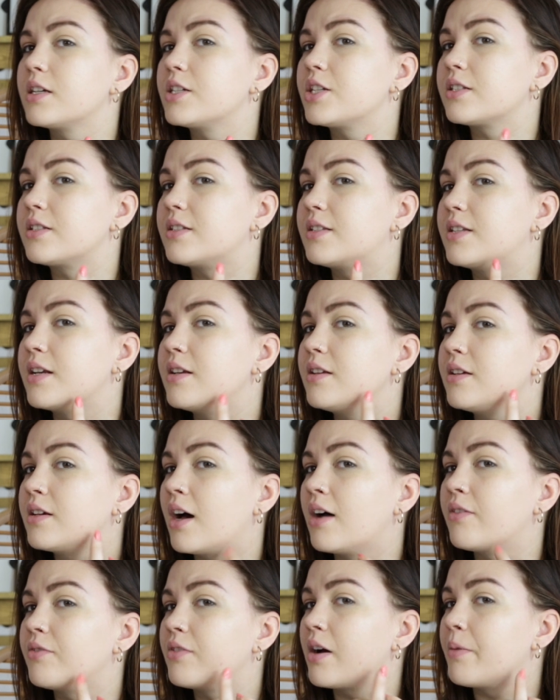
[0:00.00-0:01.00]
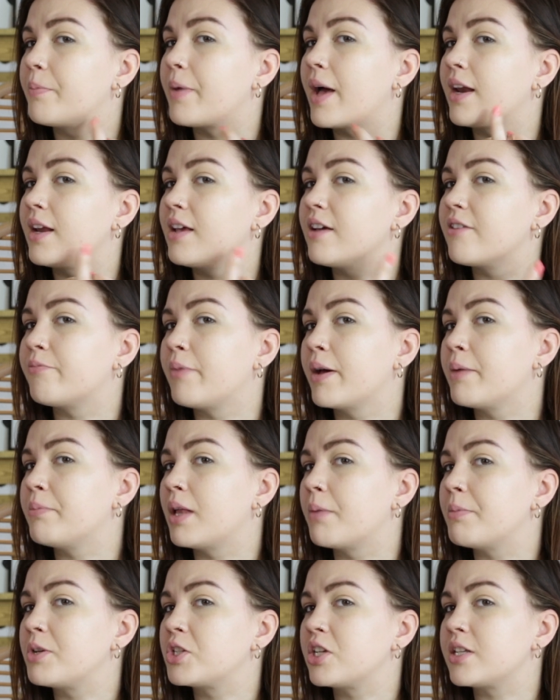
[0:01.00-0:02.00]
just didn't cover up any of my
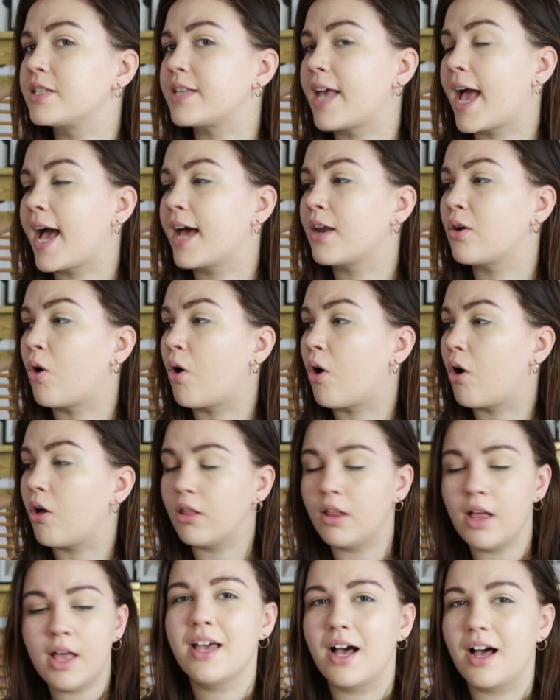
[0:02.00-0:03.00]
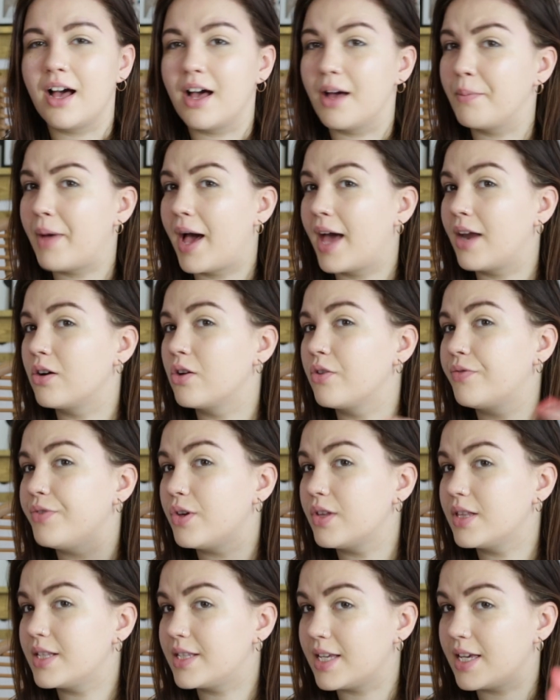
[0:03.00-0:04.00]
blemishes at all. I don't know if you
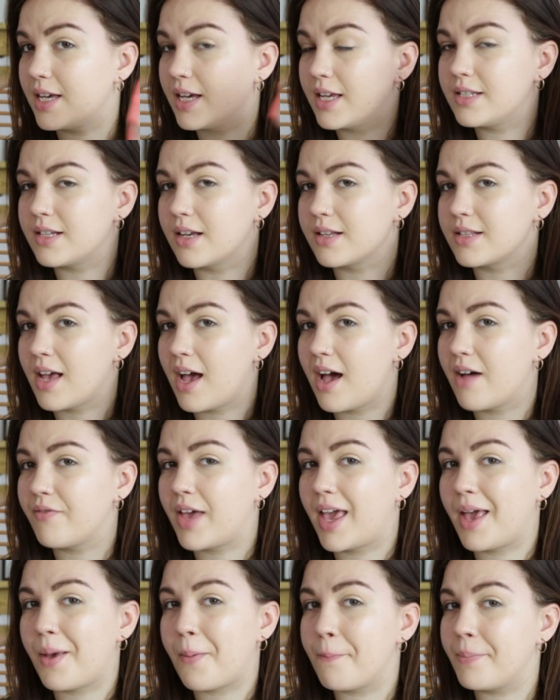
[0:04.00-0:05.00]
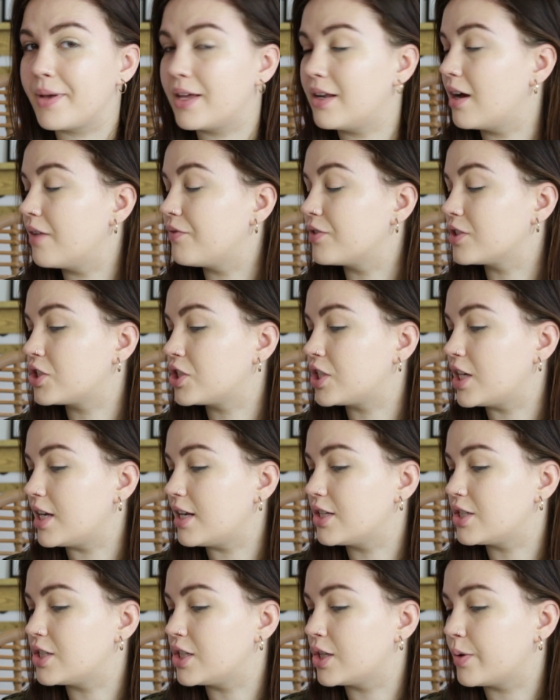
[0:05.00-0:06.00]
can see, it does have a bit of a
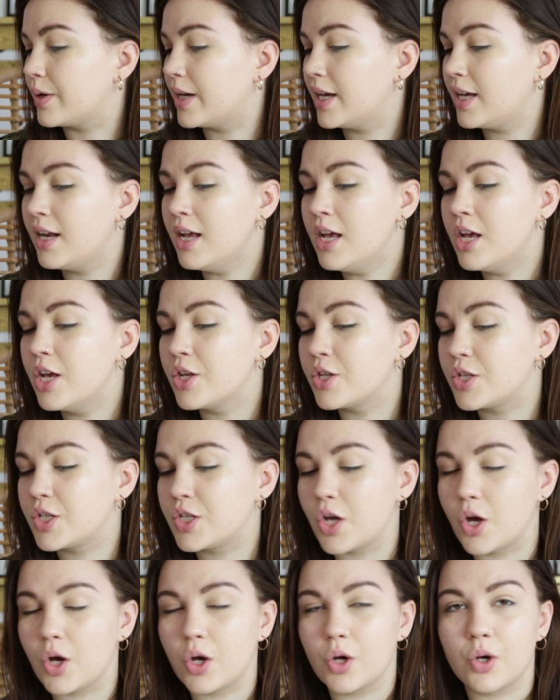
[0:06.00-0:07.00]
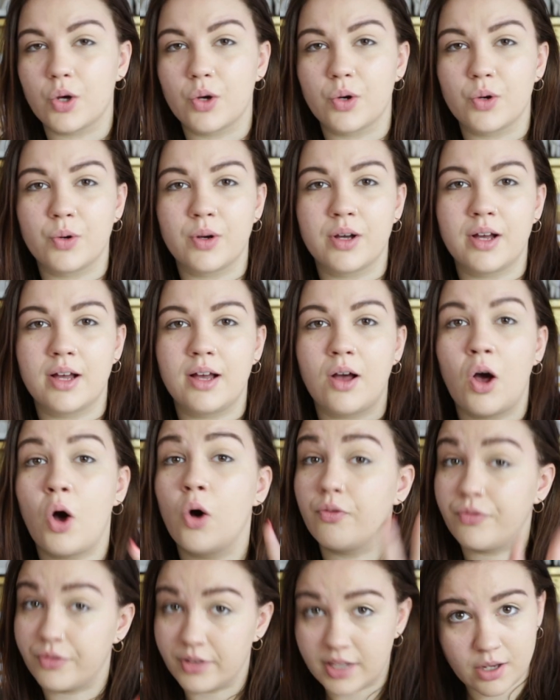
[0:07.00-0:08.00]
sheen to it. So
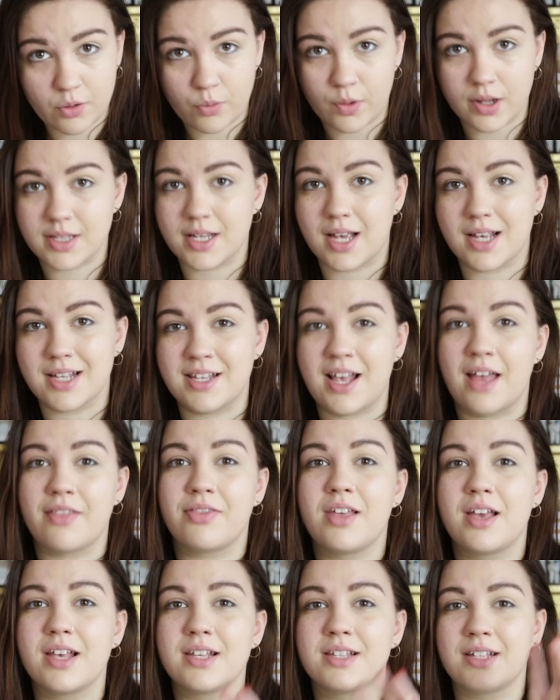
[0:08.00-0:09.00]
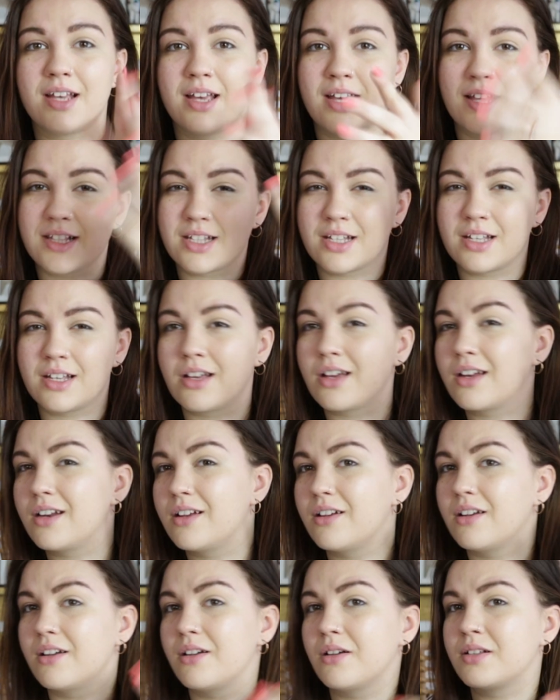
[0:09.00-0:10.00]
hopefully once I set this, it's
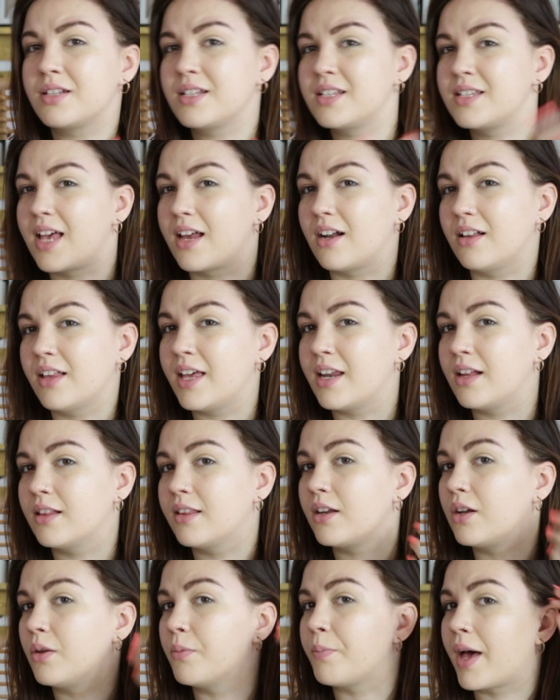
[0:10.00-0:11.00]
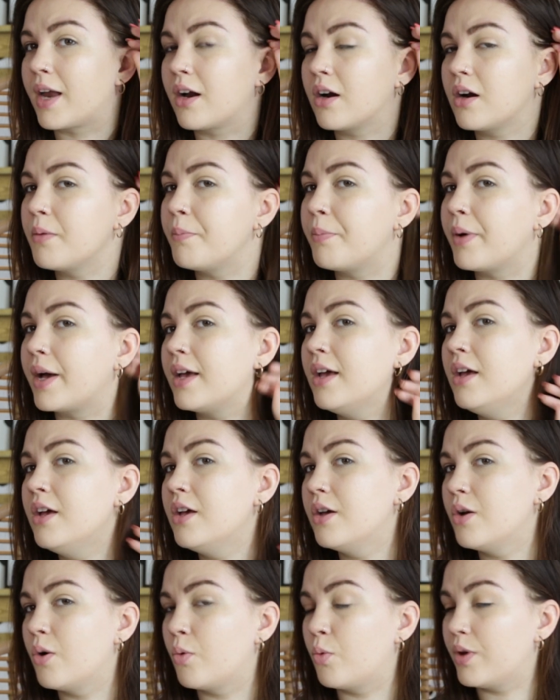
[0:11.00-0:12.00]
gonna settle in a little better, but
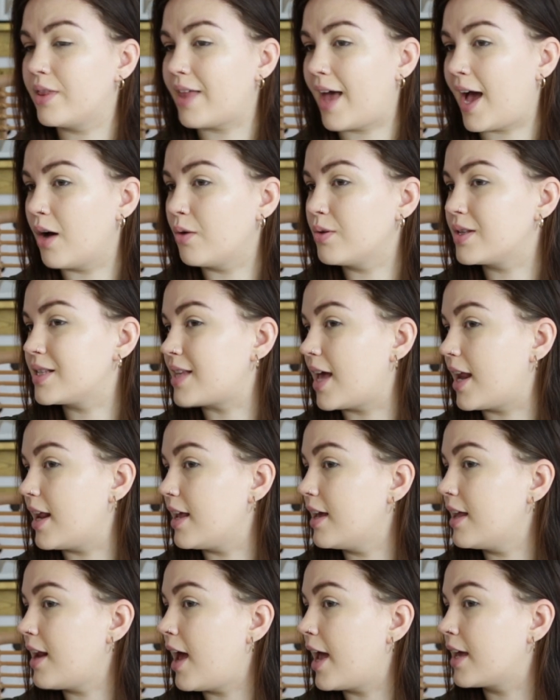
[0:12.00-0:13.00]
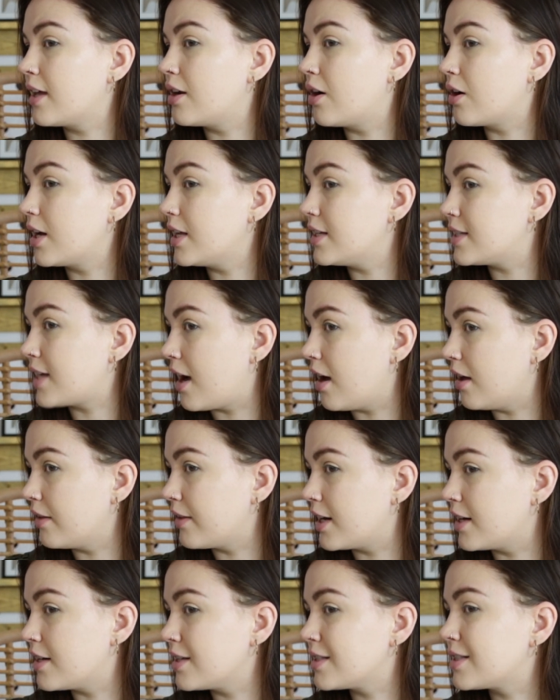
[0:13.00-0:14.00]
without setting it, I can already tell
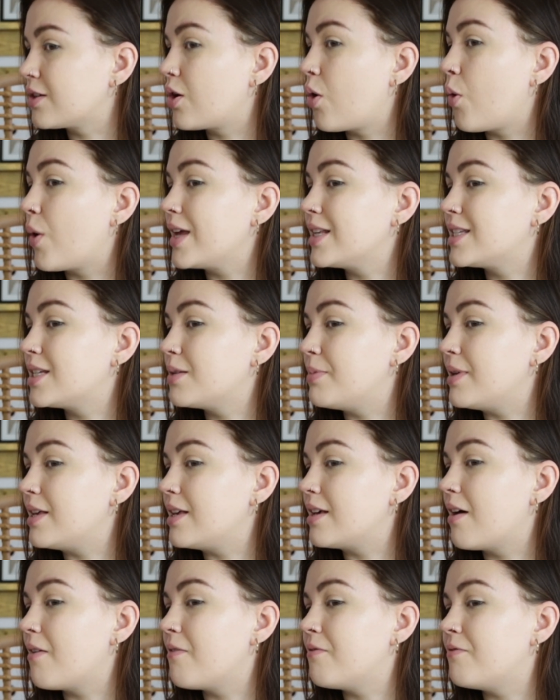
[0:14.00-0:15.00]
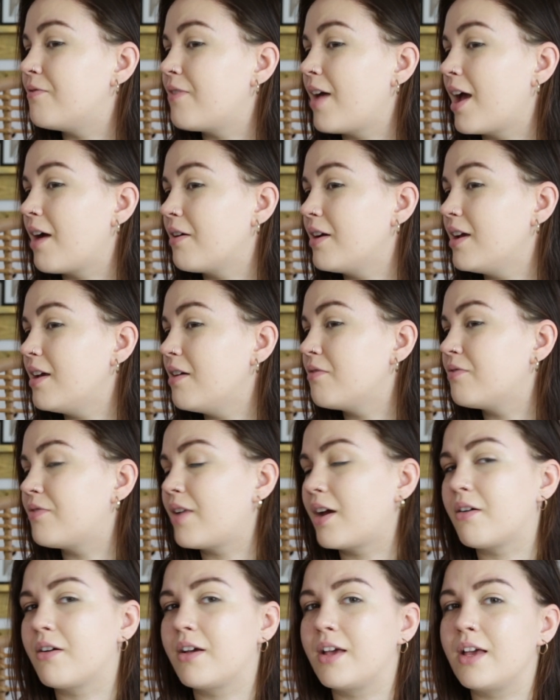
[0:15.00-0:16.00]
that it is going to be very,
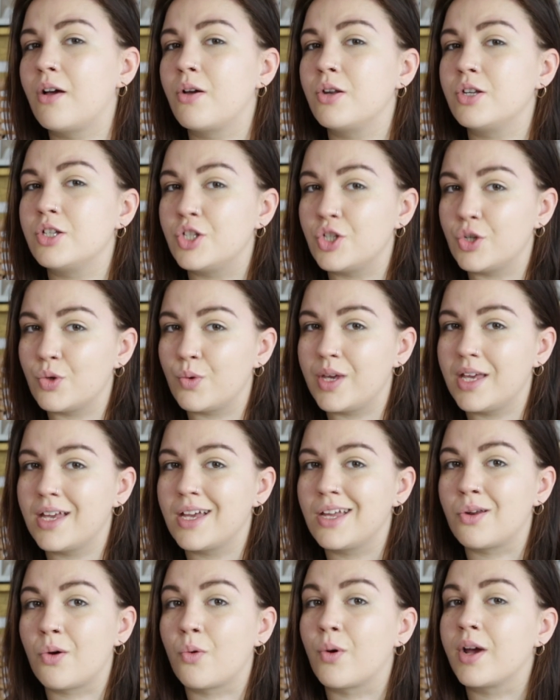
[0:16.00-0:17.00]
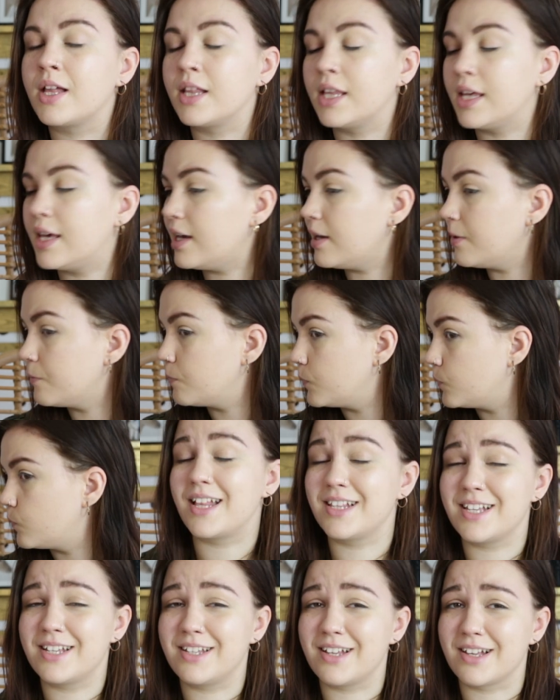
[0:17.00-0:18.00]
very dewy and oily.
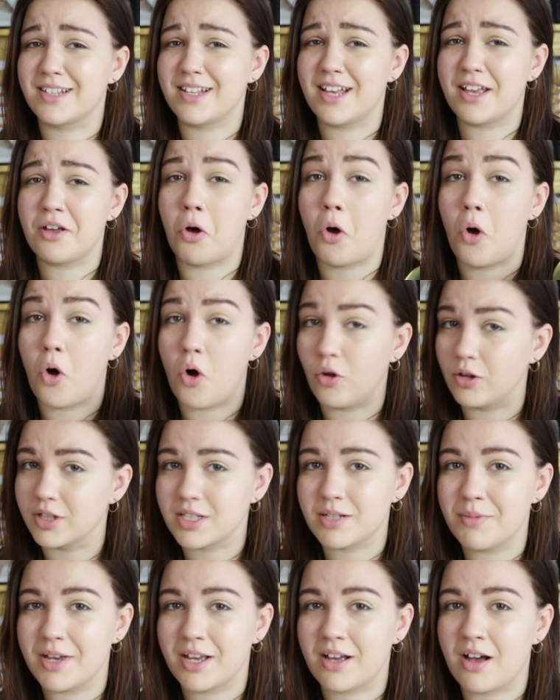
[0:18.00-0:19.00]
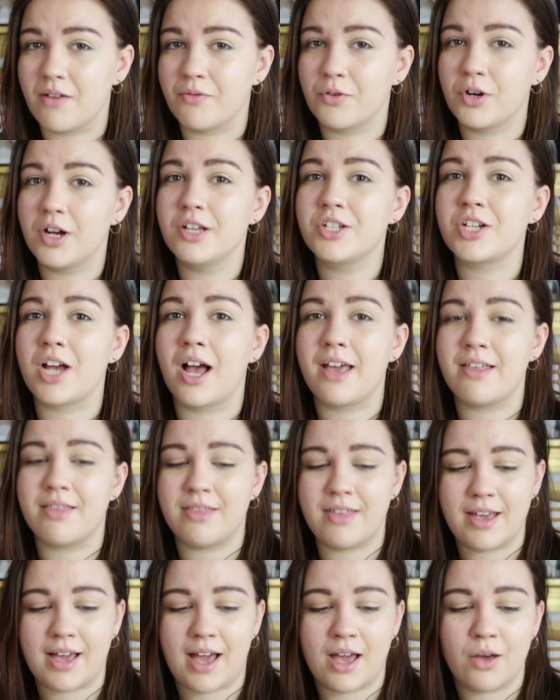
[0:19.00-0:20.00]
Since it does say ultimate coverage, I
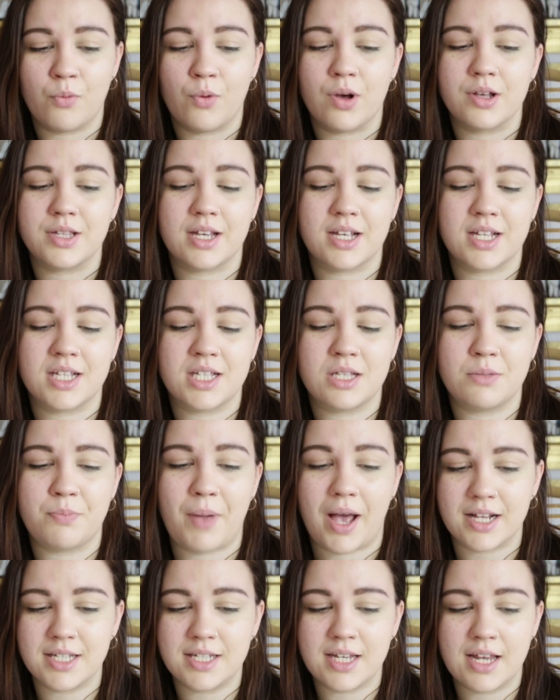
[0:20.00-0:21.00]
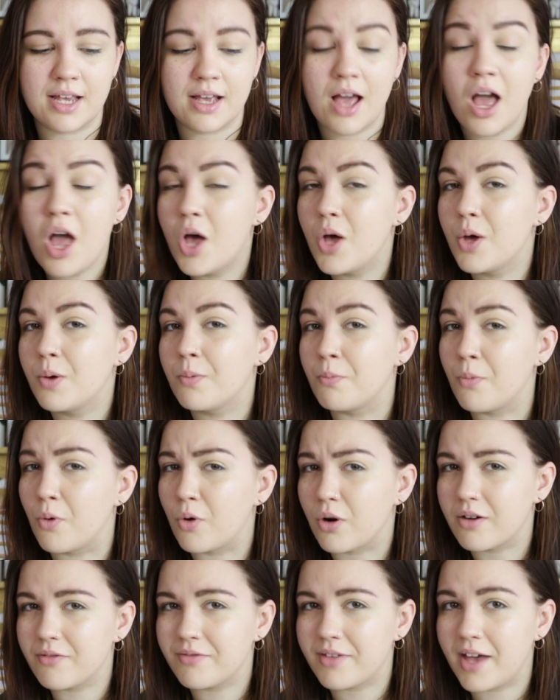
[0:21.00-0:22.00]
think I was expecting
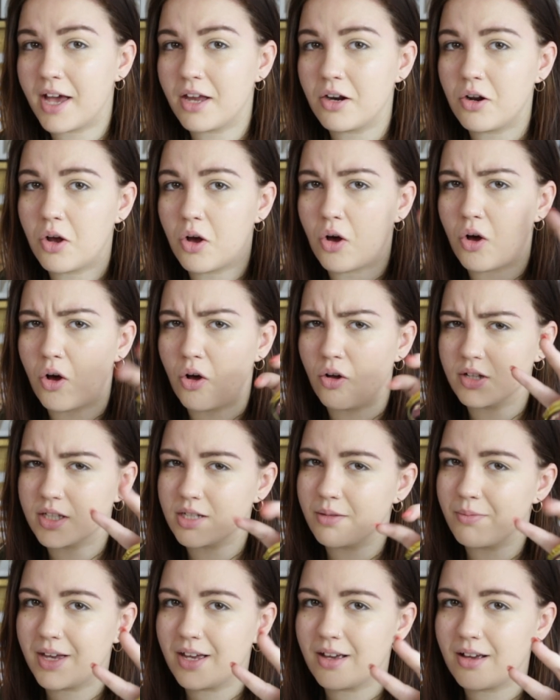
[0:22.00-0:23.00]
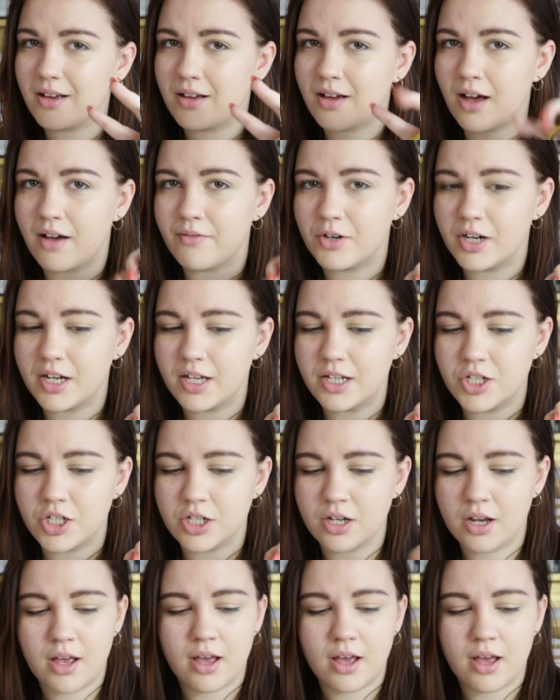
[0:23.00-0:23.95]
more of that ultimate coverage.